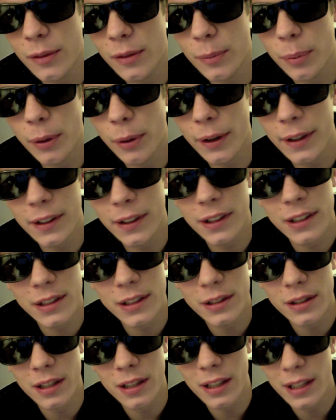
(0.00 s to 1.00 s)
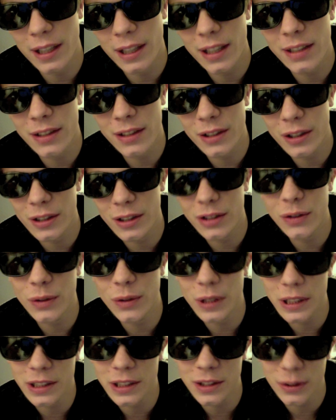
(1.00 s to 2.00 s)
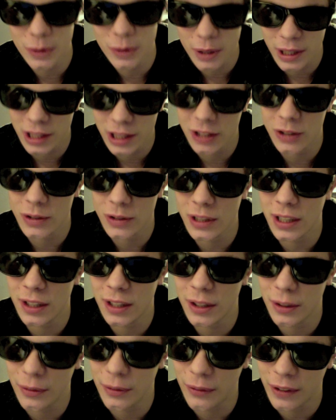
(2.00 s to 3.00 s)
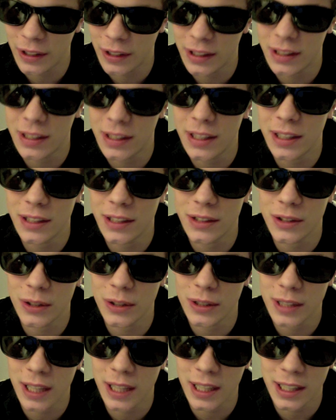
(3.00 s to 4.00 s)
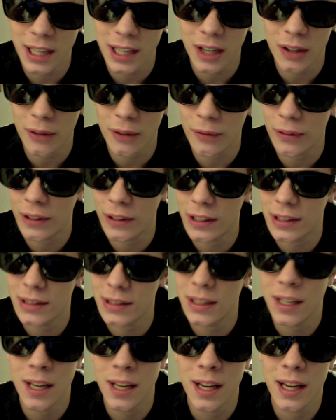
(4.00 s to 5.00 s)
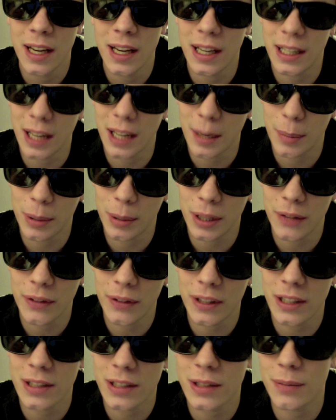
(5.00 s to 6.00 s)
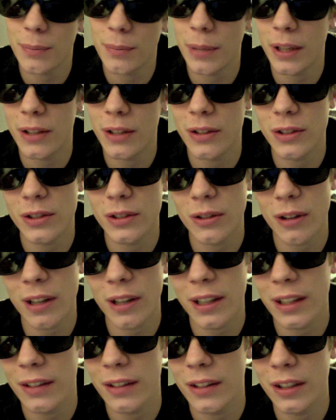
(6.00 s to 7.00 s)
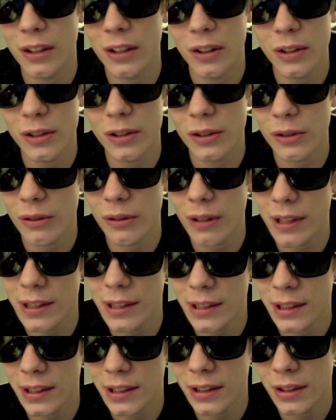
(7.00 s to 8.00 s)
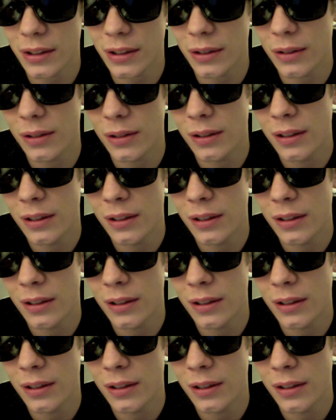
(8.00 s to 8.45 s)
Prangley, he has good jiu-jitsu. He knows how to defend. He has good takedown defense, and I believe he has better striking than Hodger Gracie, so...